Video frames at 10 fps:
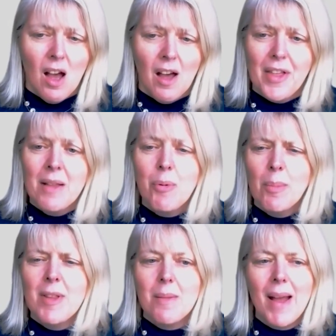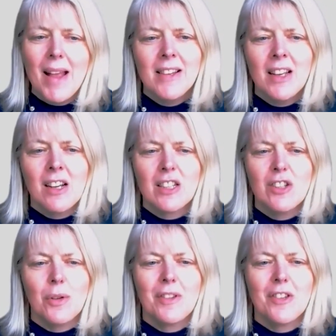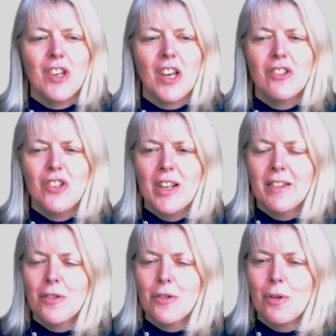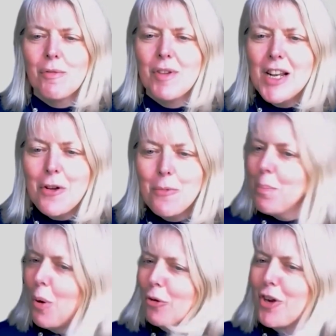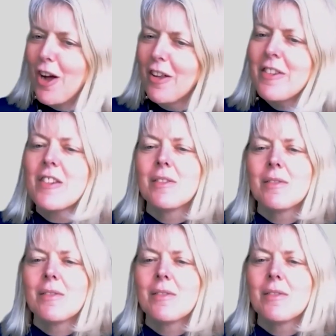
I think probably the best thing I can do is suggest you listen to a really good podcast.